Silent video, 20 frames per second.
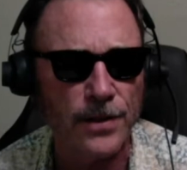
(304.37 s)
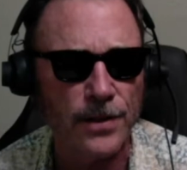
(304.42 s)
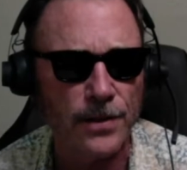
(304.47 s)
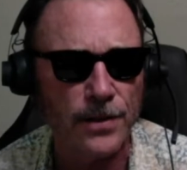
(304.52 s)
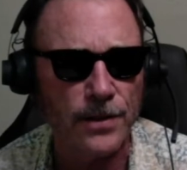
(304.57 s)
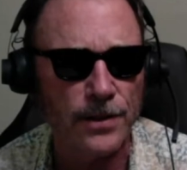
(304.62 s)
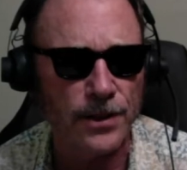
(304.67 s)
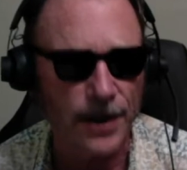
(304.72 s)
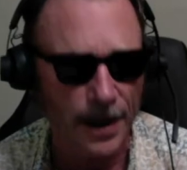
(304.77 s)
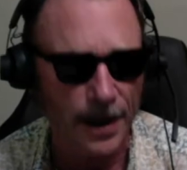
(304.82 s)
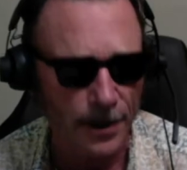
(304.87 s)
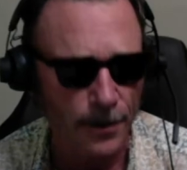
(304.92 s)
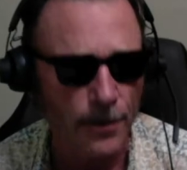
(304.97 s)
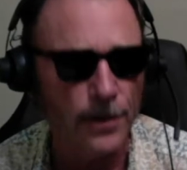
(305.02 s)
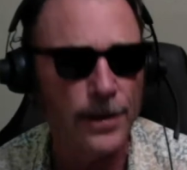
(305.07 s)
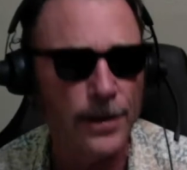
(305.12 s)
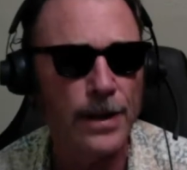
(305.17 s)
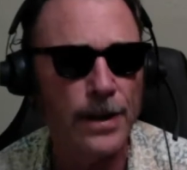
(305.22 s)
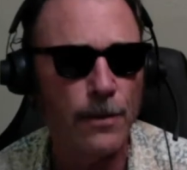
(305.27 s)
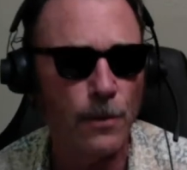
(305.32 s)

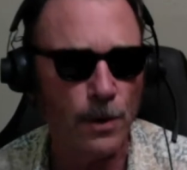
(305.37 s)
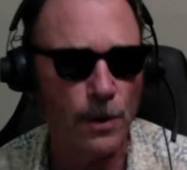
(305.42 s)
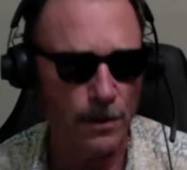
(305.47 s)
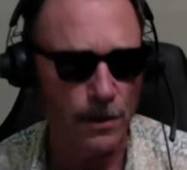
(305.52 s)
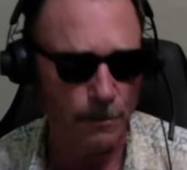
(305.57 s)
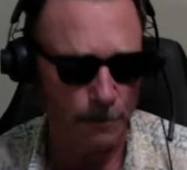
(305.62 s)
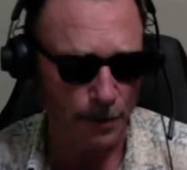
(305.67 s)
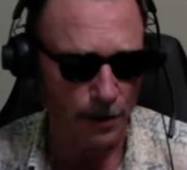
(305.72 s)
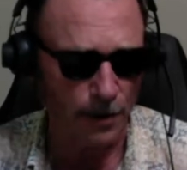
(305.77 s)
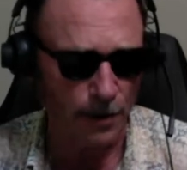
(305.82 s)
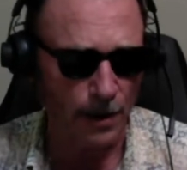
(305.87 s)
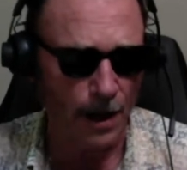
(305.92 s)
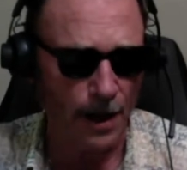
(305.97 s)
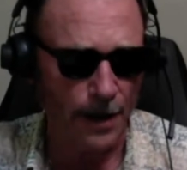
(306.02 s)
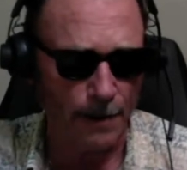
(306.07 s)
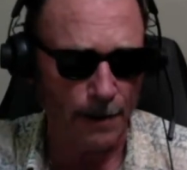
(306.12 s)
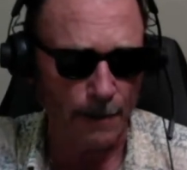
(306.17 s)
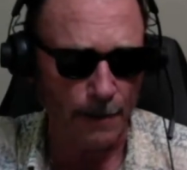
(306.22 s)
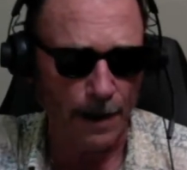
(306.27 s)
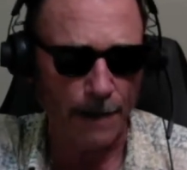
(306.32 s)
generally will pull out
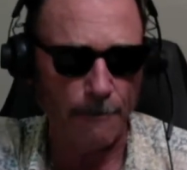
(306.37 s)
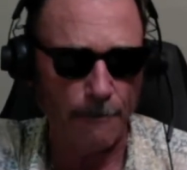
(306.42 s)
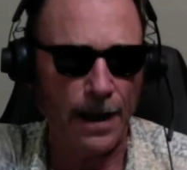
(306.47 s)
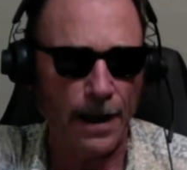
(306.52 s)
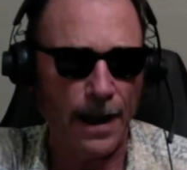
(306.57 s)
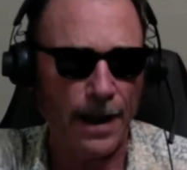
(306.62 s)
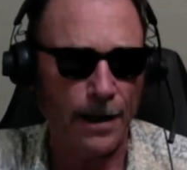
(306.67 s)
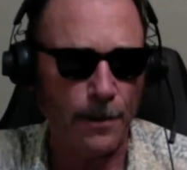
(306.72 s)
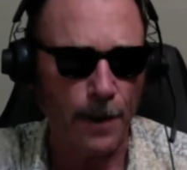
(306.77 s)
of my bag